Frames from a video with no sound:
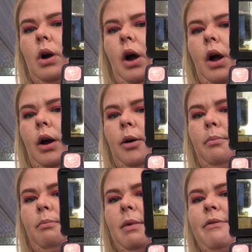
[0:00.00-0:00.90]

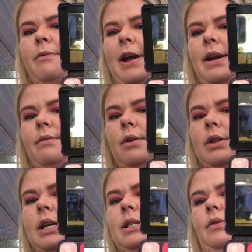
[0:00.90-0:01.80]
My favourite,
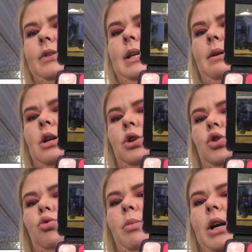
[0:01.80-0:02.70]
these obviously, a
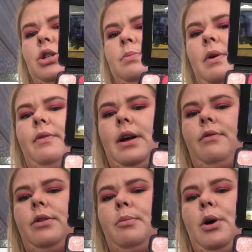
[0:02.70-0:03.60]
neutral beige is my
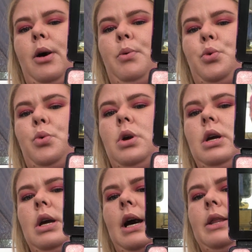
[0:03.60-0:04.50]
favourite. The purple
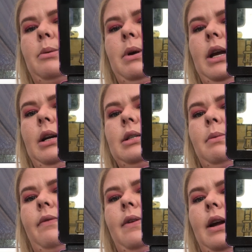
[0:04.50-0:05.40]
and the pink is
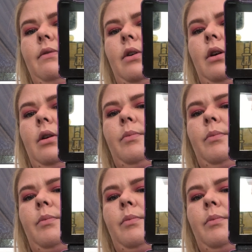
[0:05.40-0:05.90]
my favourite.